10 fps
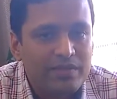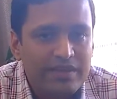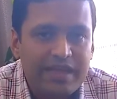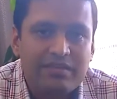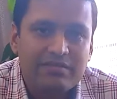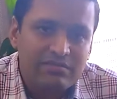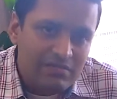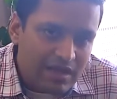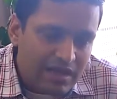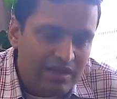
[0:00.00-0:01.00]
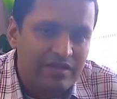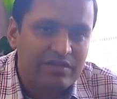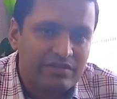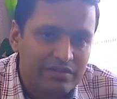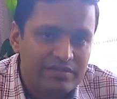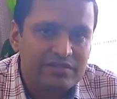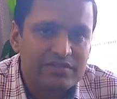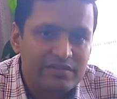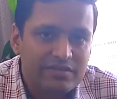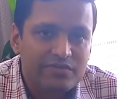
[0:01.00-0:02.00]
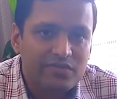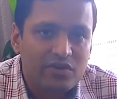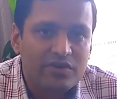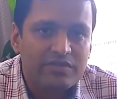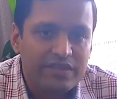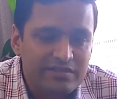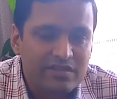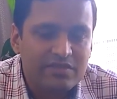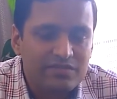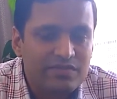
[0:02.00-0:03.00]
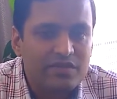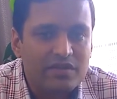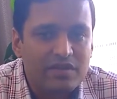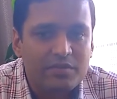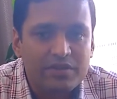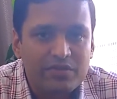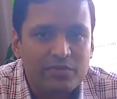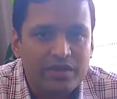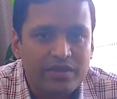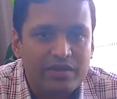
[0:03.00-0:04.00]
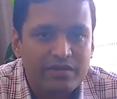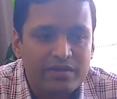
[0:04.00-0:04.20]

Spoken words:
take higher risk for these kind of companies where